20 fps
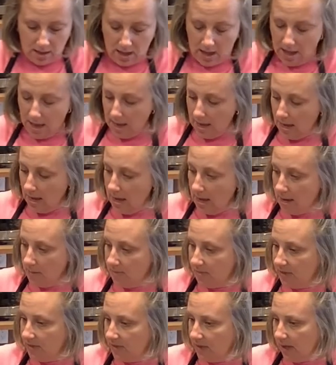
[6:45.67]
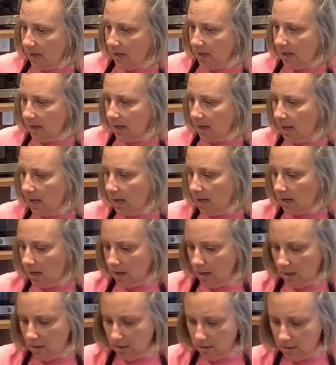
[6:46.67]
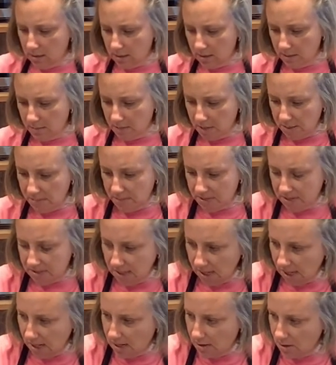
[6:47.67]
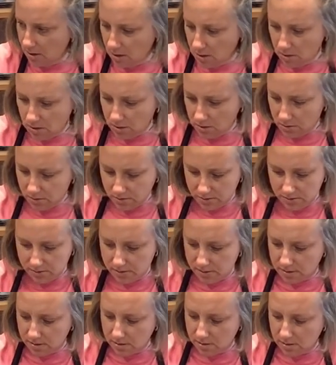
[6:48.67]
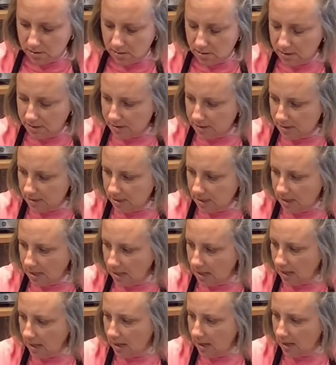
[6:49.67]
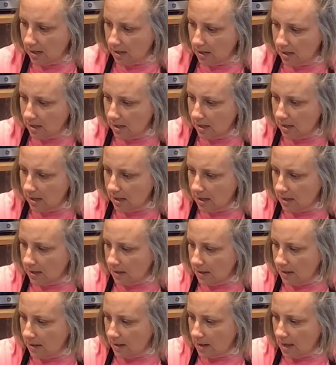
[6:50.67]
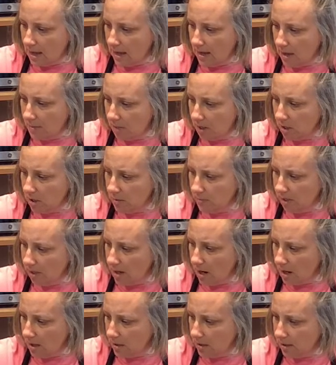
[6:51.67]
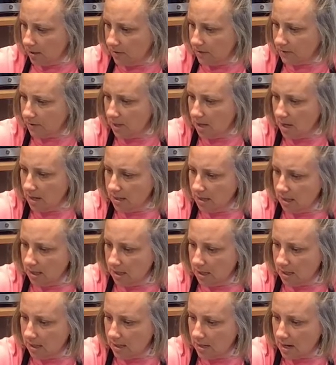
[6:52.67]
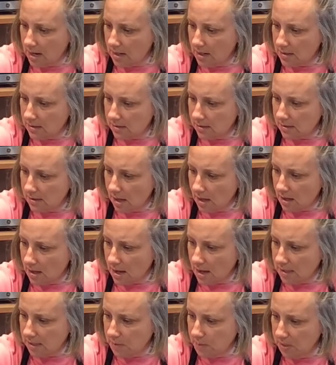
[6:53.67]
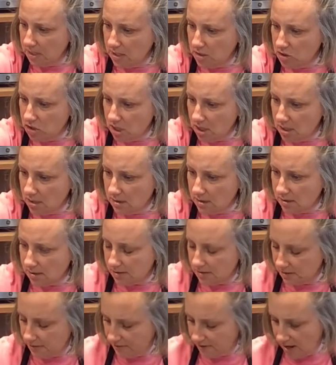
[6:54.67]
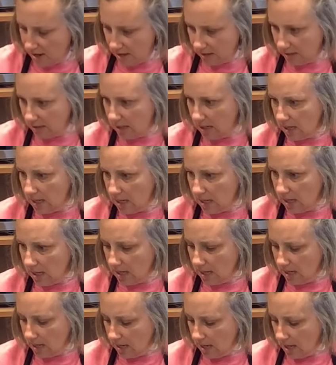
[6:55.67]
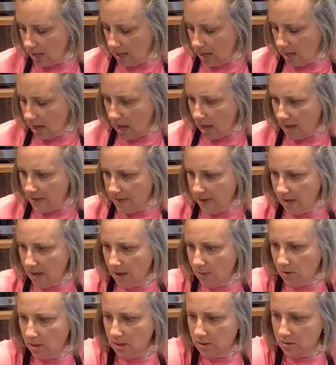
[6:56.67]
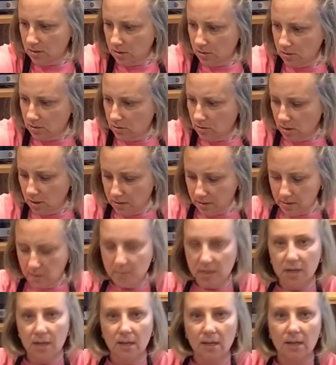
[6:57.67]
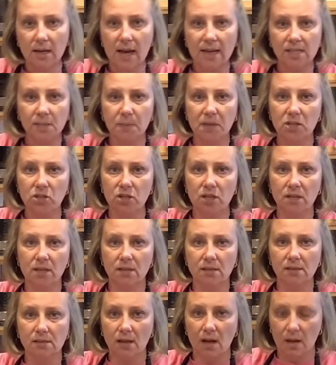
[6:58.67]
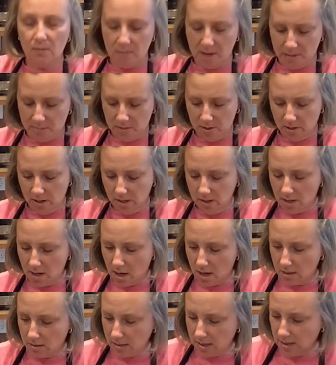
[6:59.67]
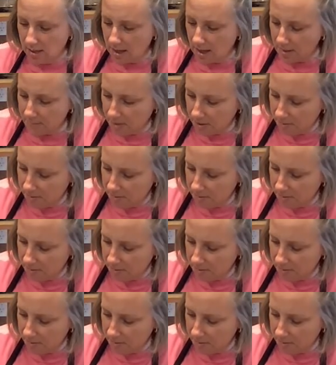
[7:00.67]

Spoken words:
I am thinking my potatoes, let's see. I got my herb and garlic, 3 onion, SPG, and Slovakia. I think I want to do a little bit of SPG, that's salt, pepper, and garlic on my